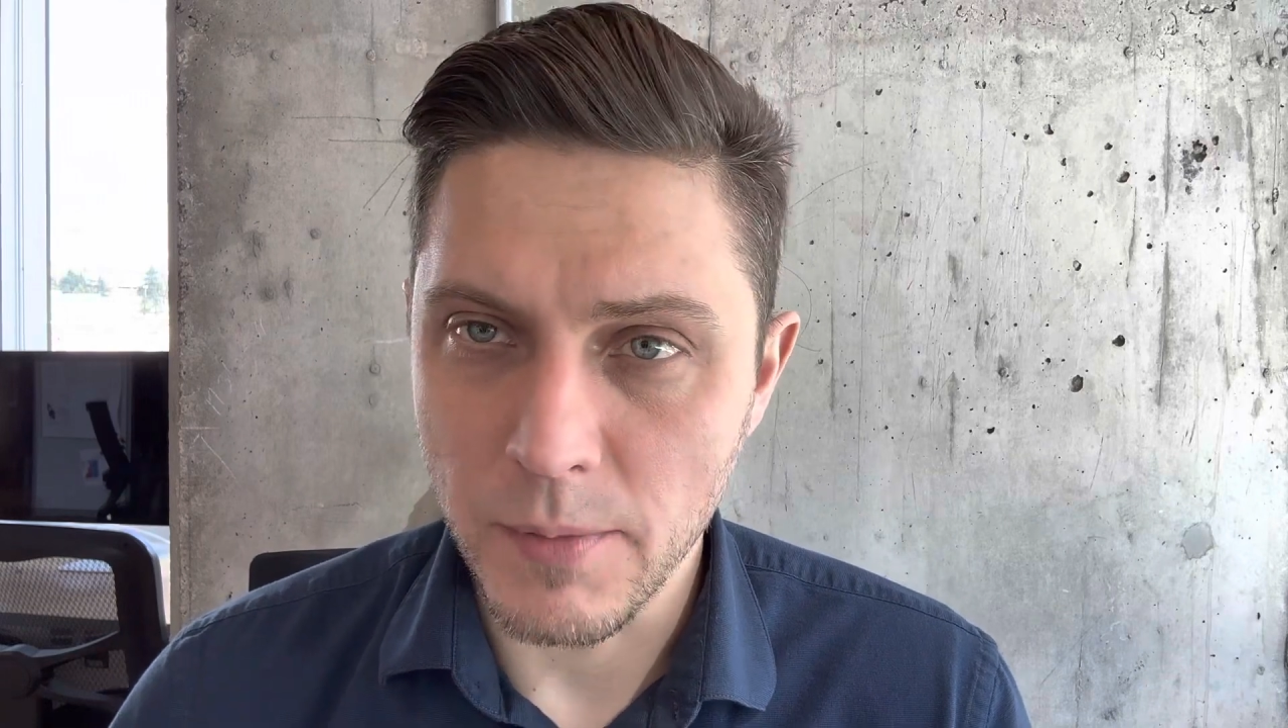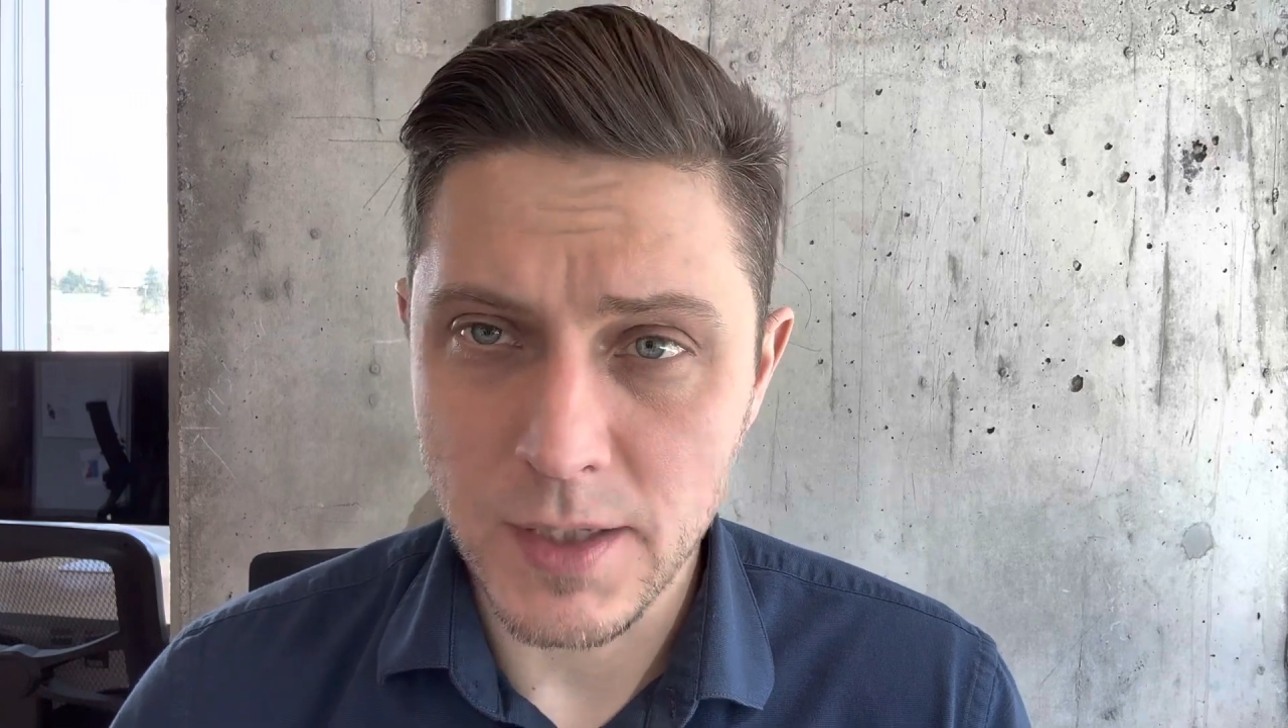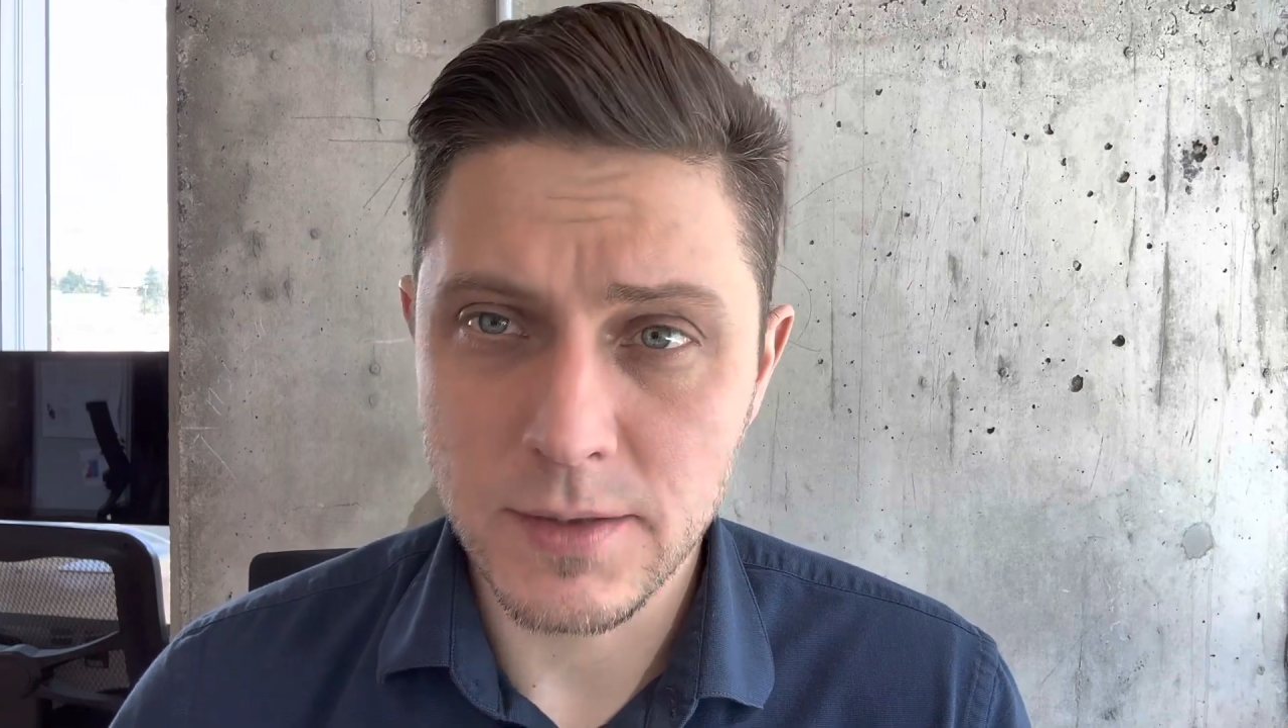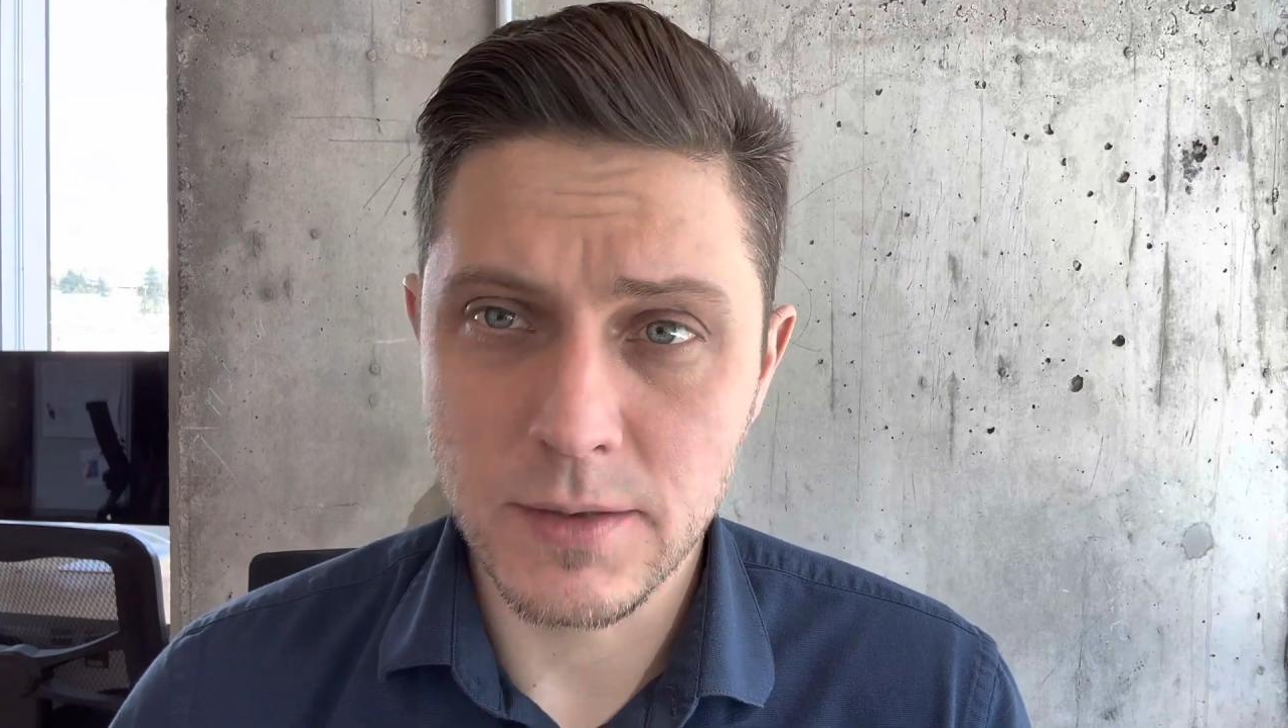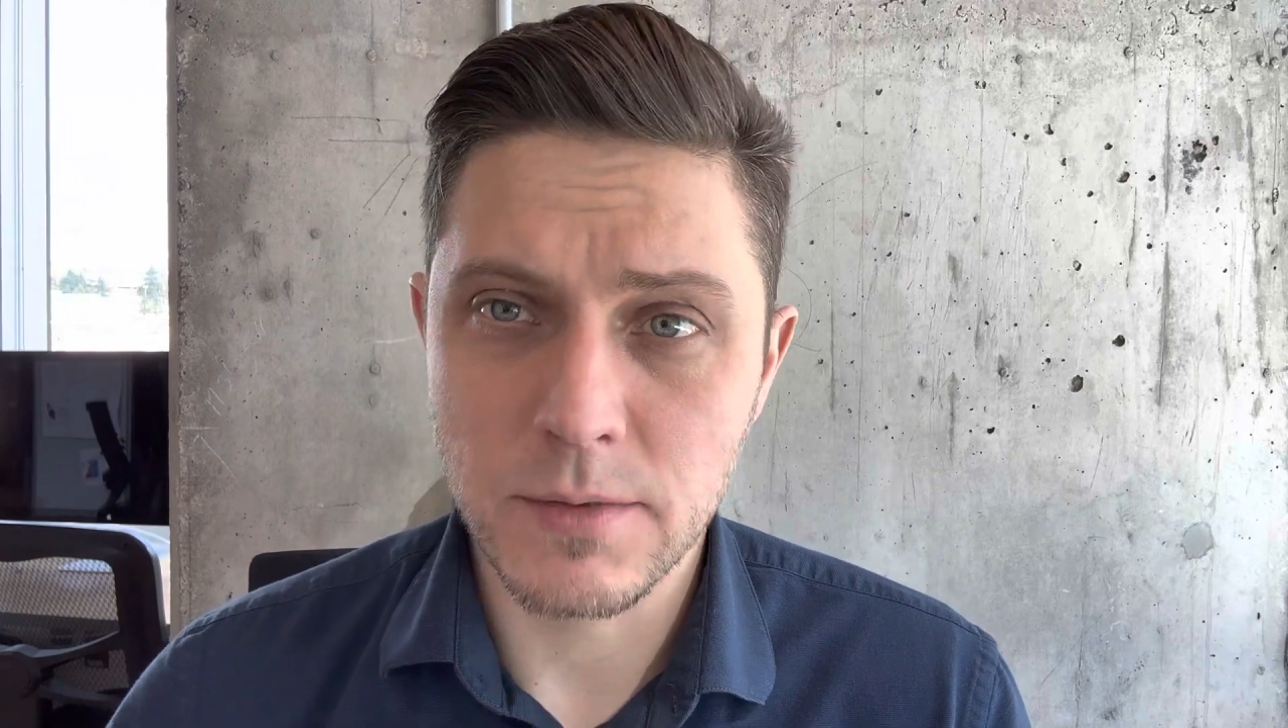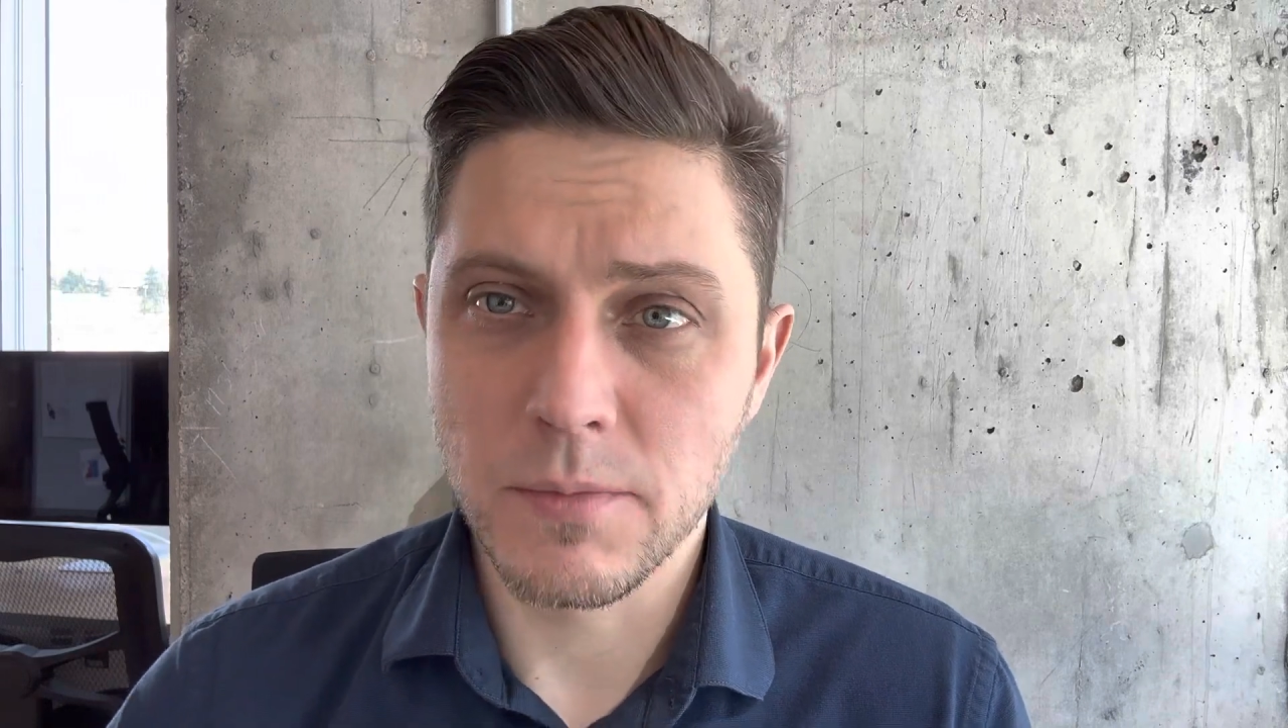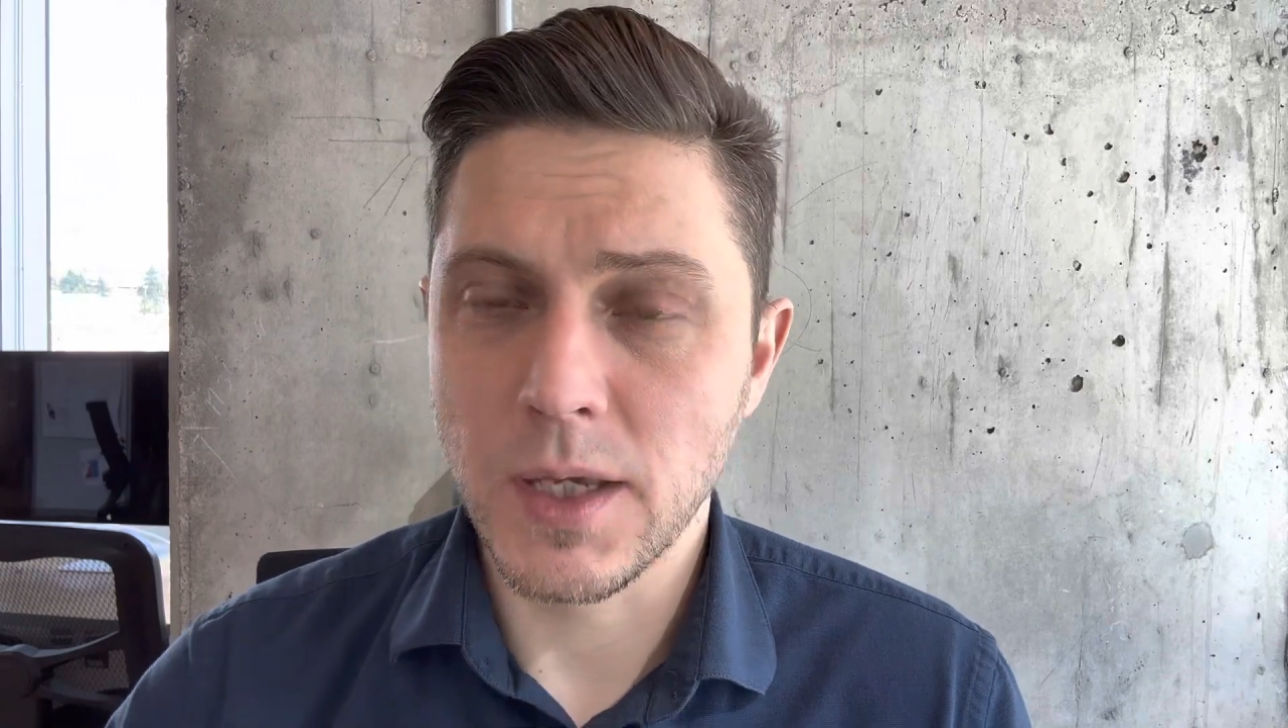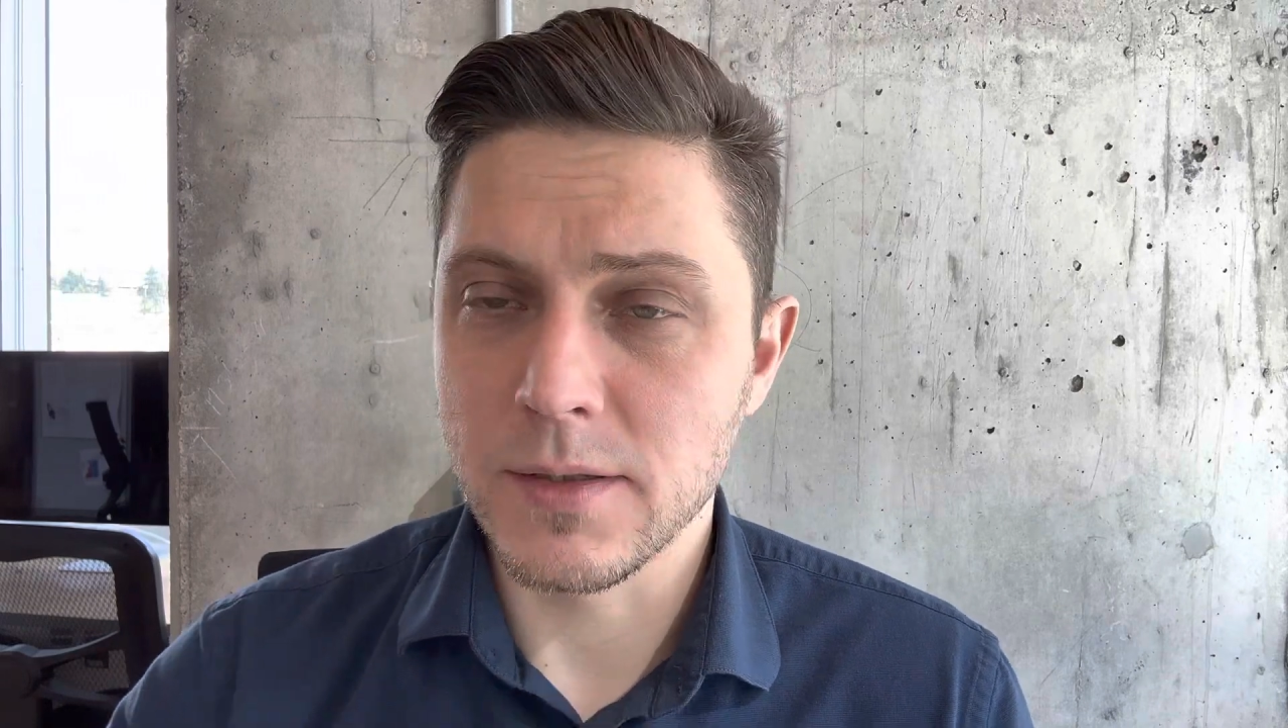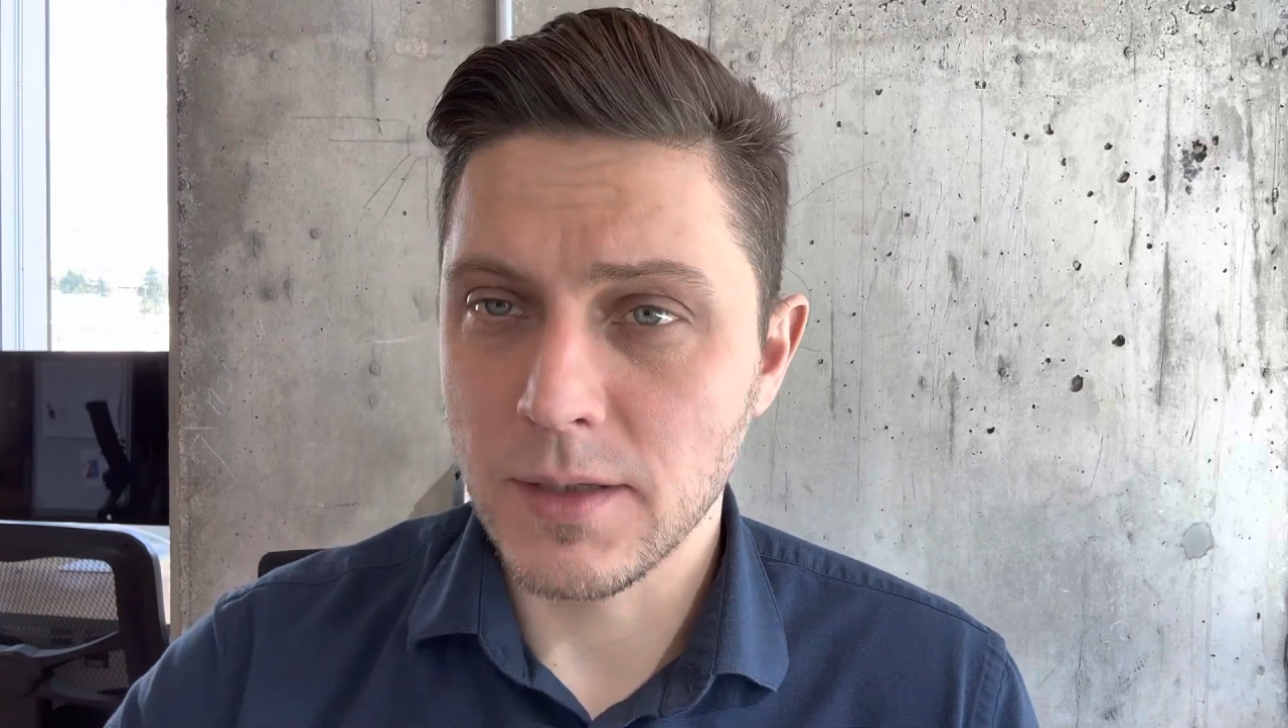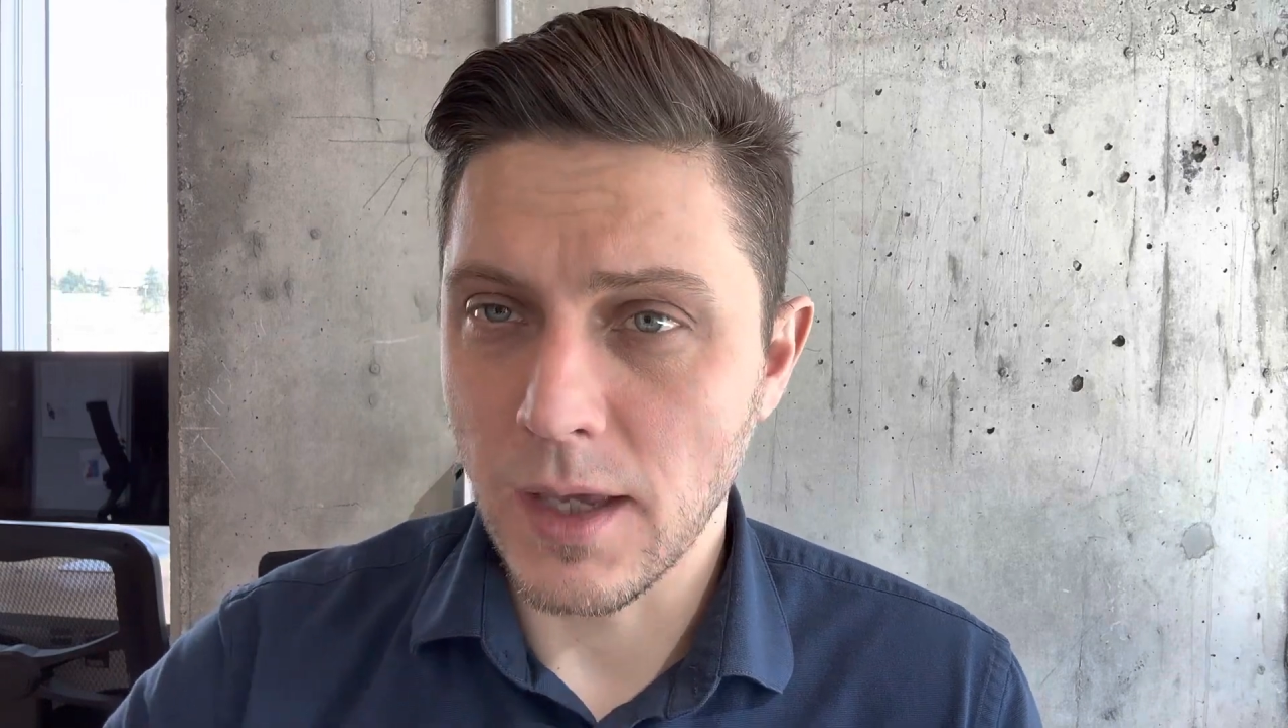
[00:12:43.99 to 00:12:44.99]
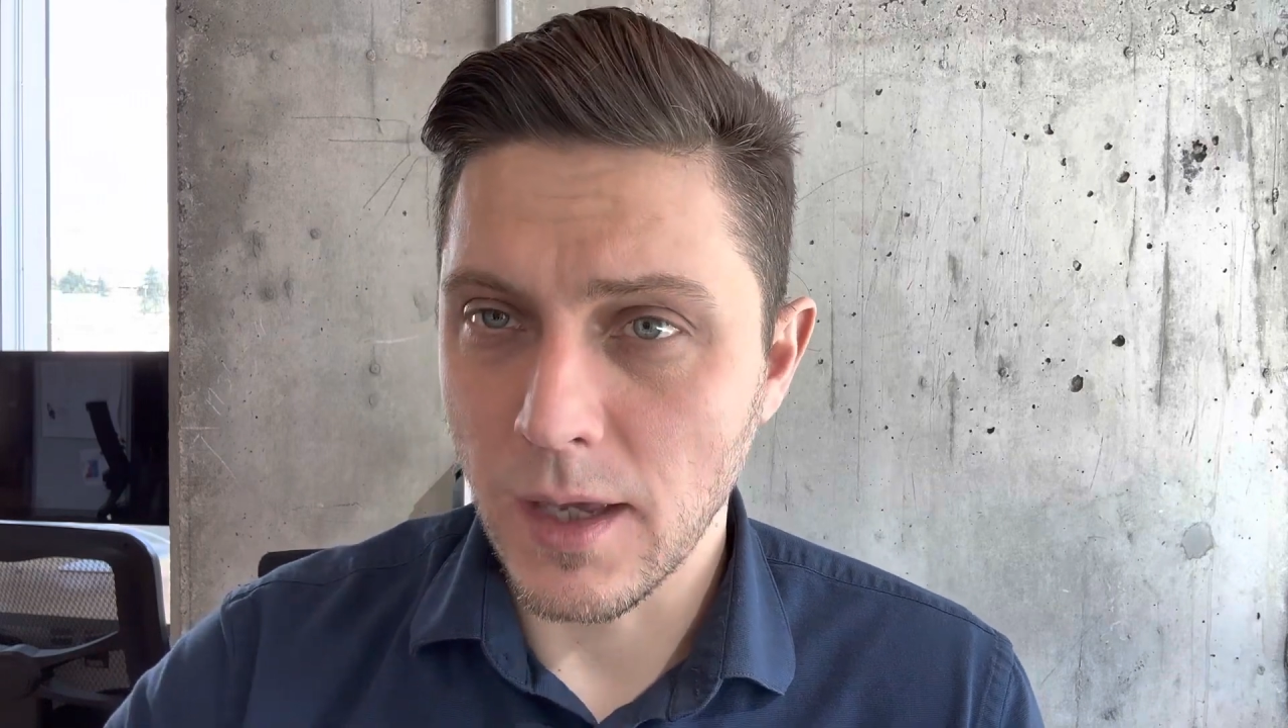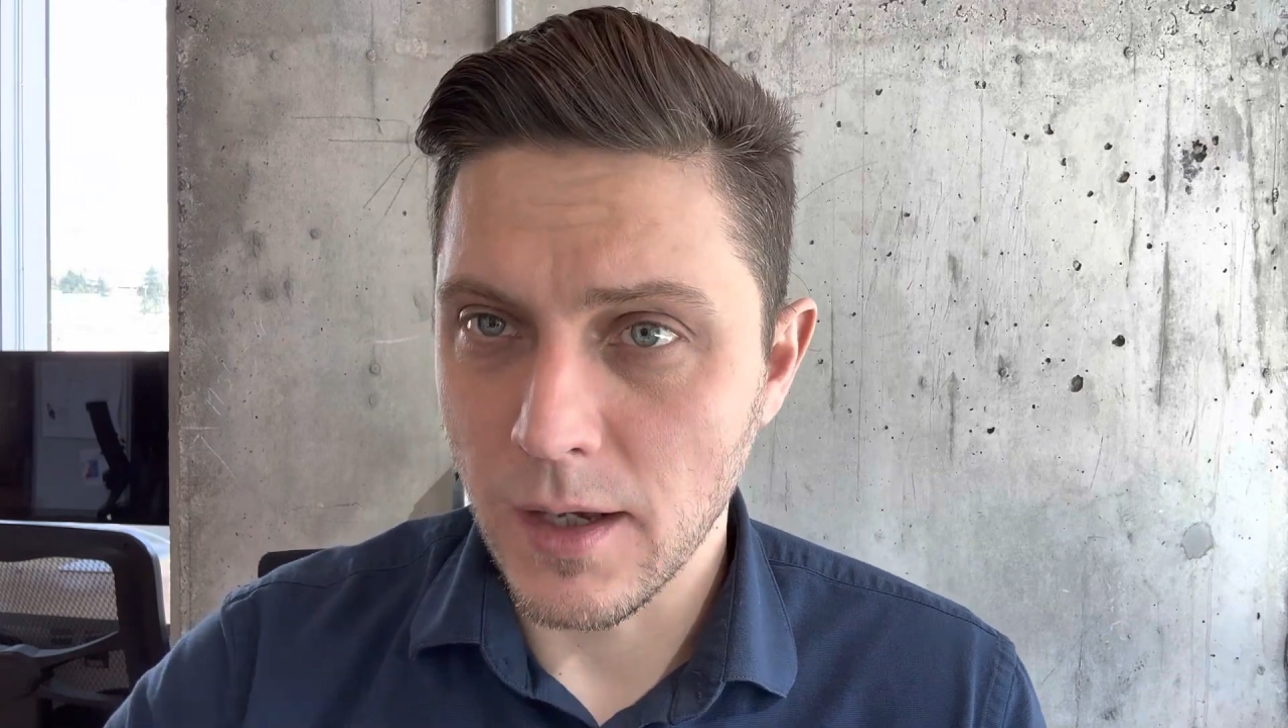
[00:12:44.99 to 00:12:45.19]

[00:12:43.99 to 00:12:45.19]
because